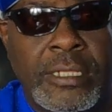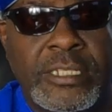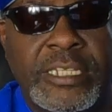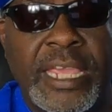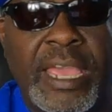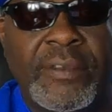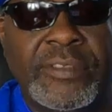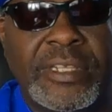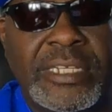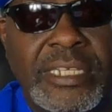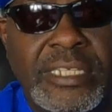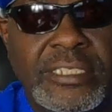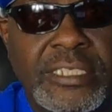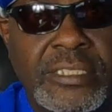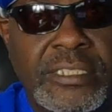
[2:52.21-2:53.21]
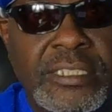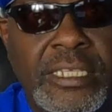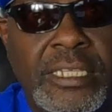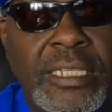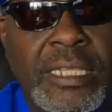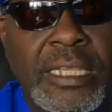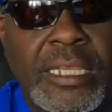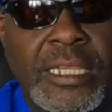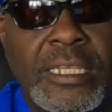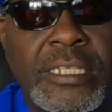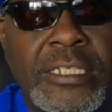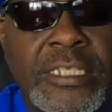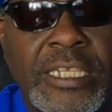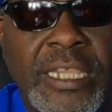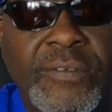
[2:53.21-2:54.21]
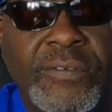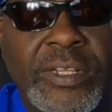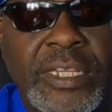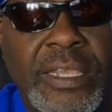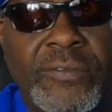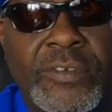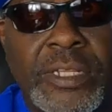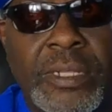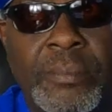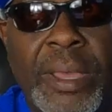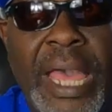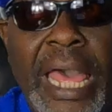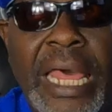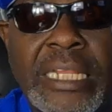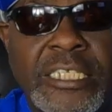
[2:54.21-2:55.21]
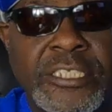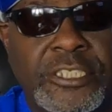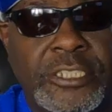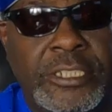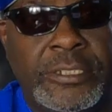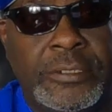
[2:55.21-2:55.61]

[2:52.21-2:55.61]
to have the decency to even give an apology.